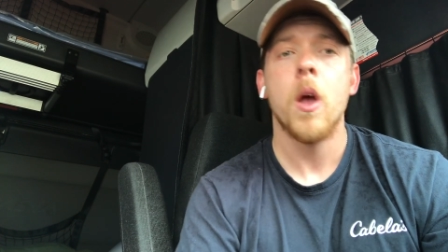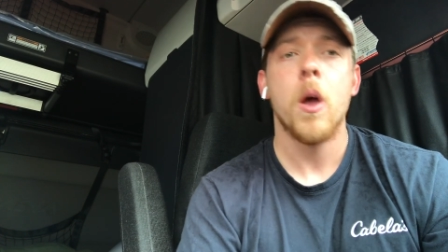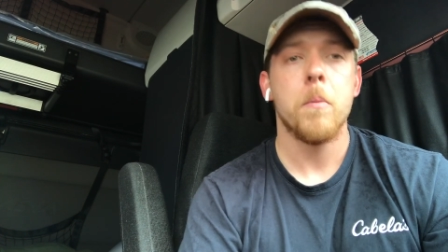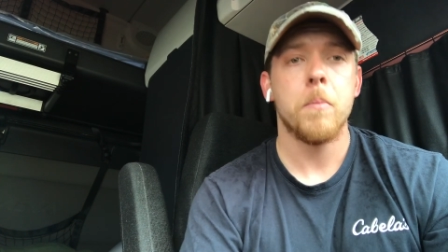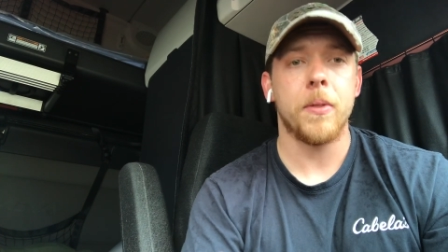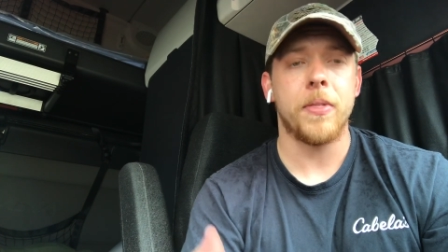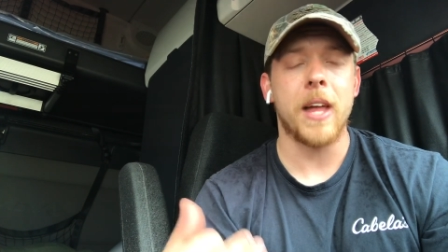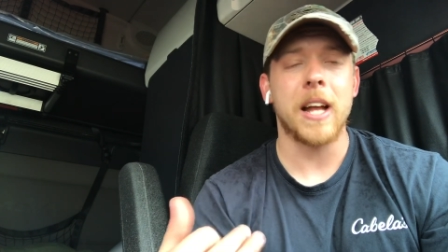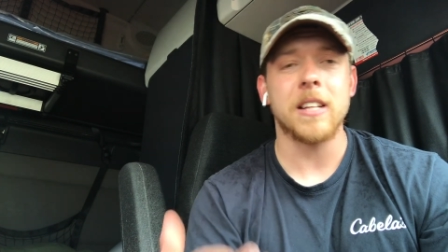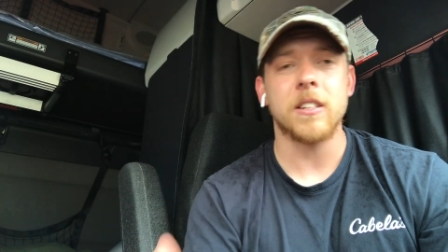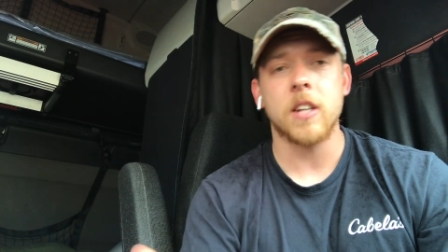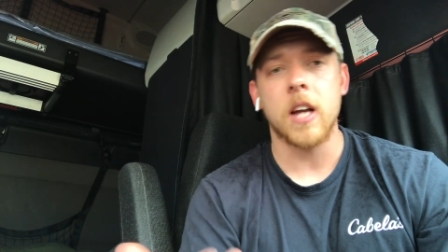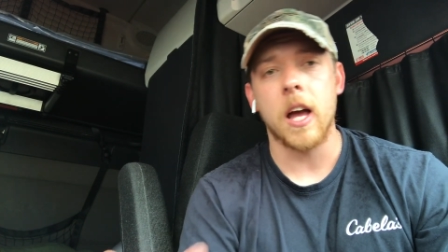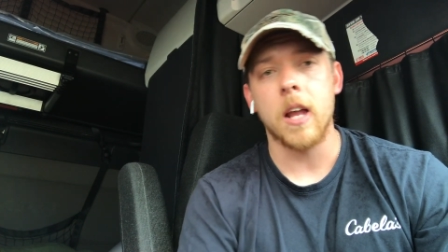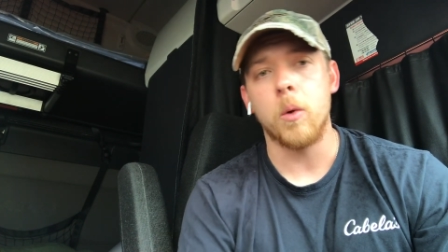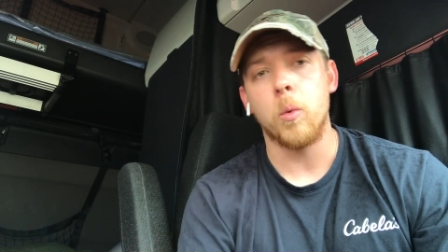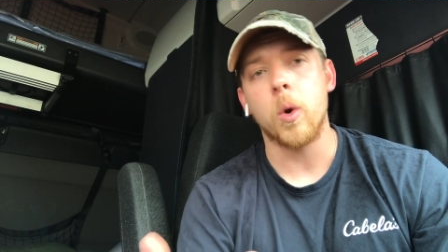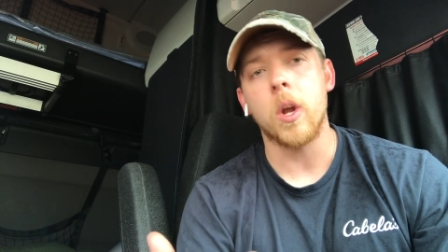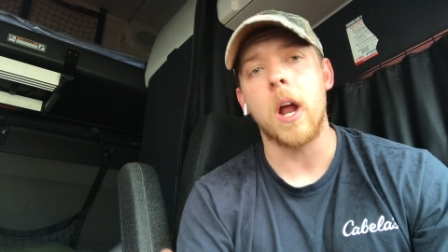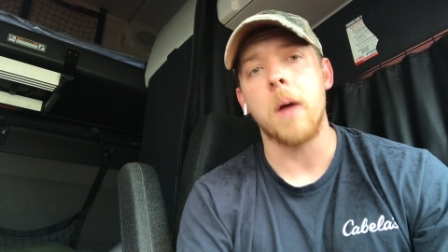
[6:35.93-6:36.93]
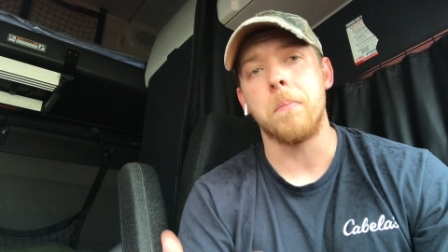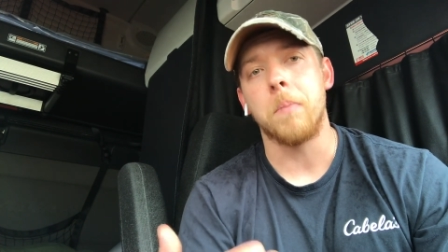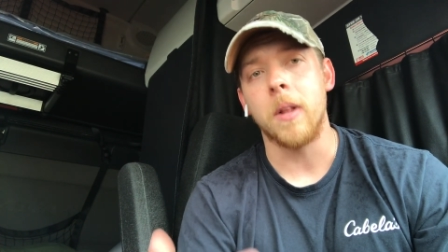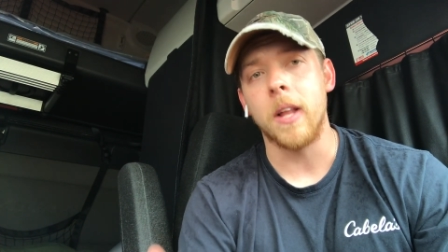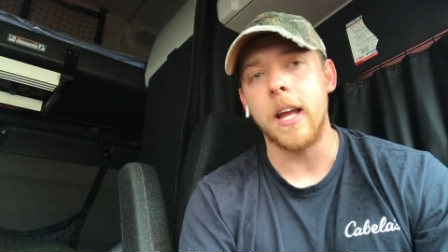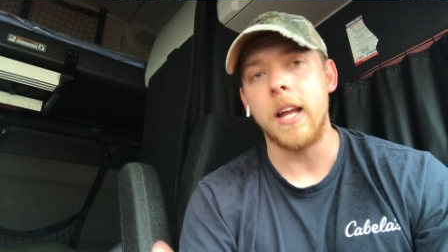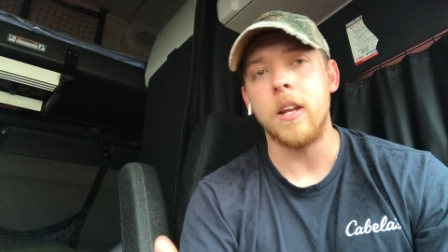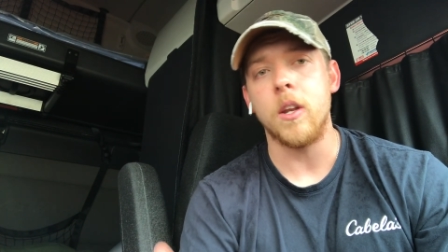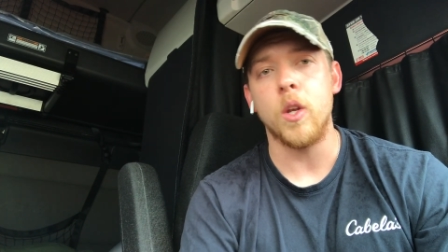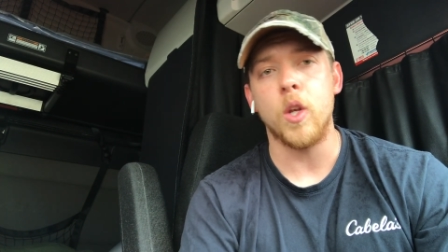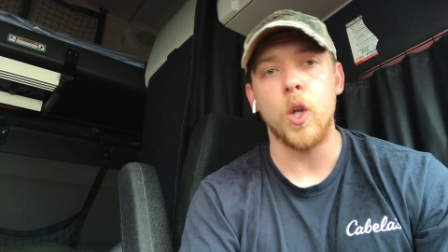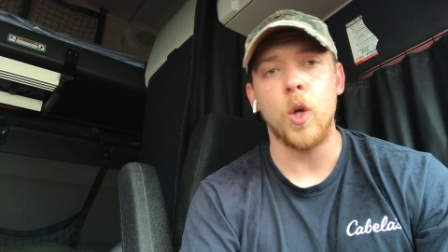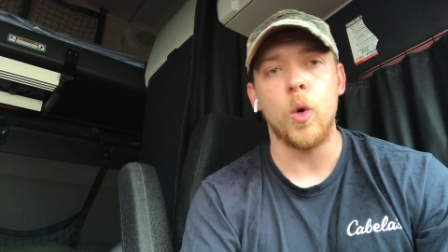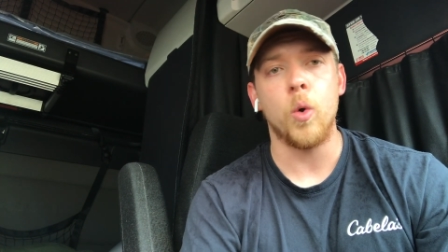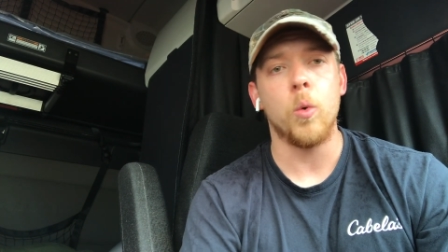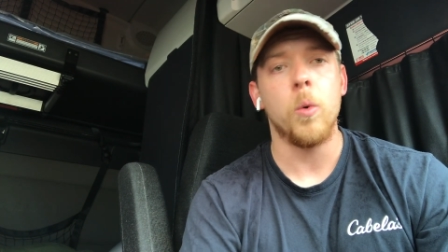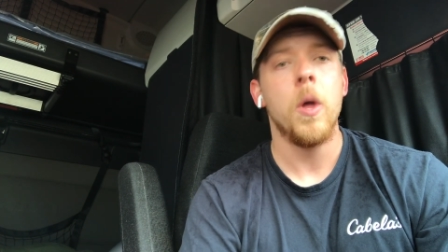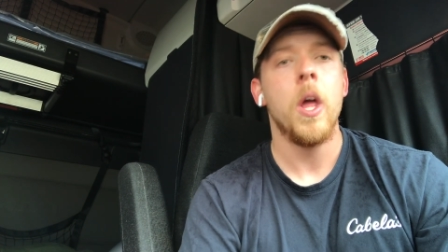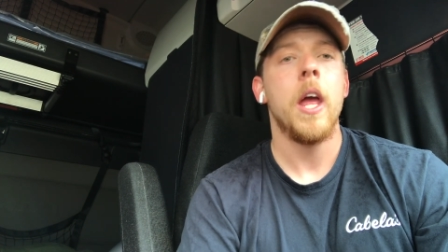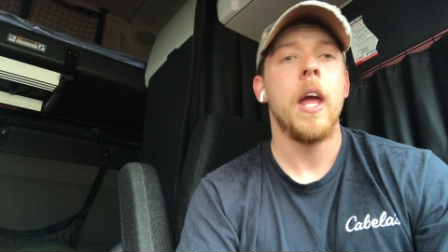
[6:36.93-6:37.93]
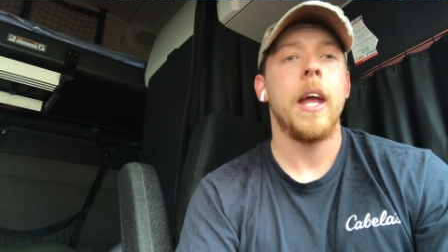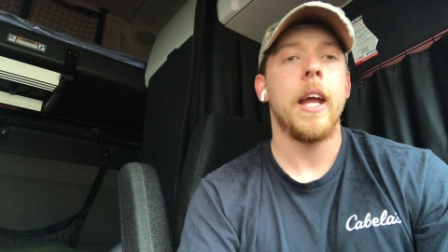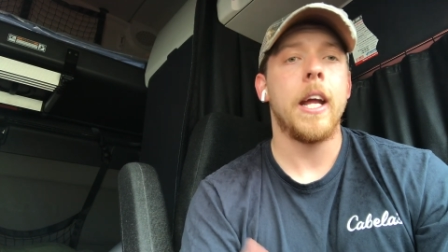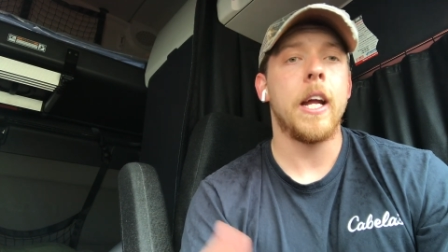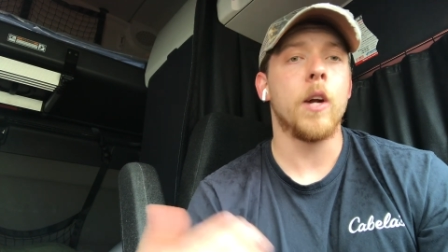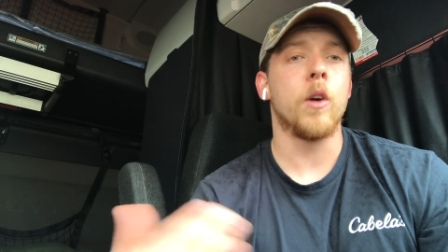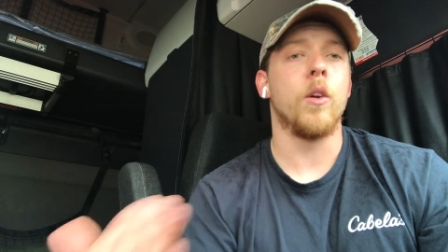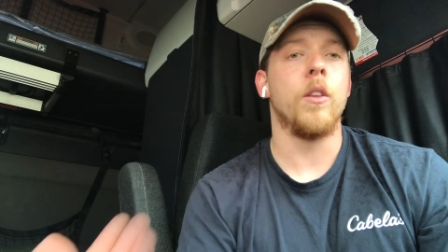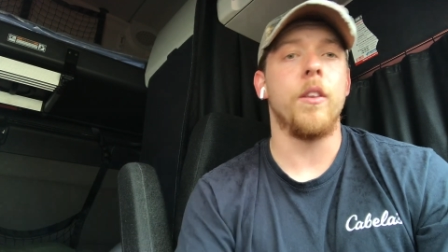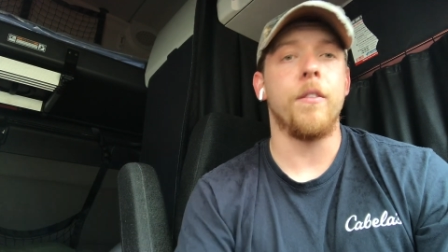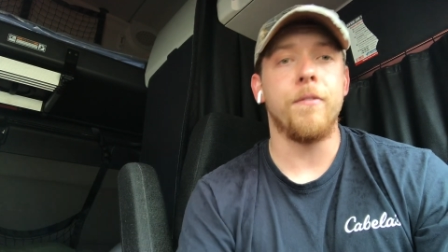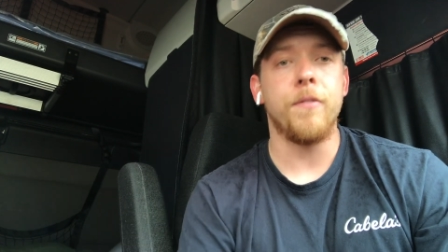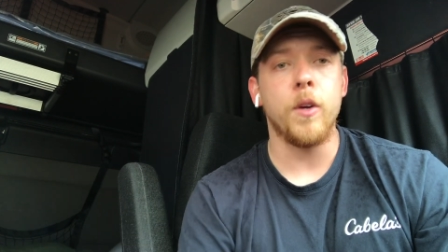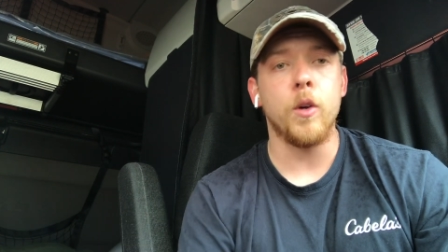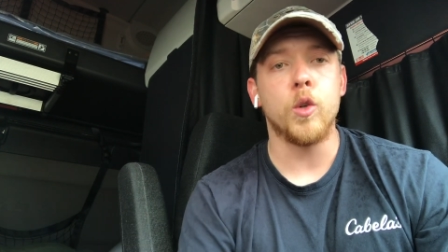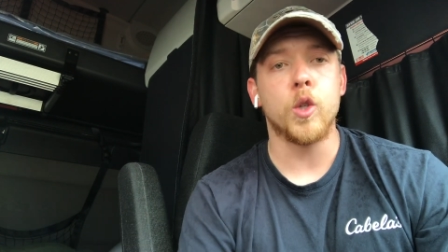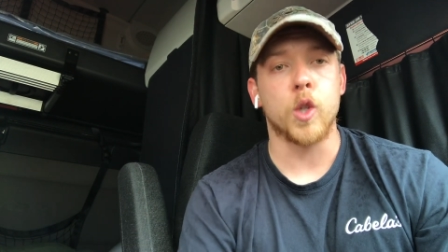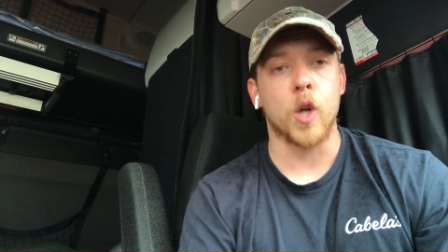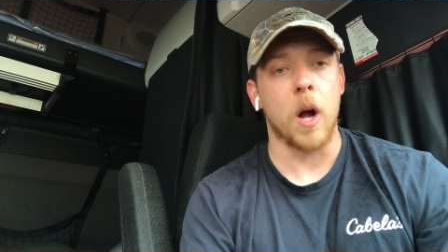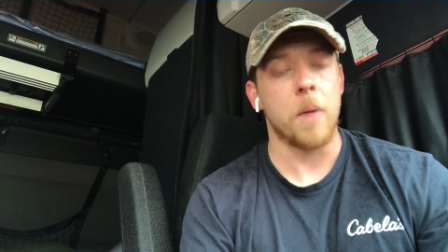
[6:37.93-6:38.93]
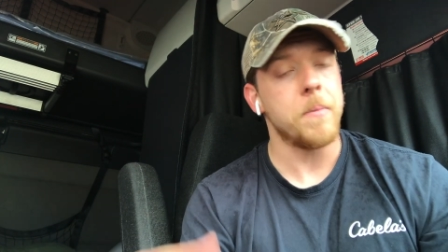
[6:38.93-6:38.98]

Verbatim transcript: but that's kind of what I plan to do here in the future.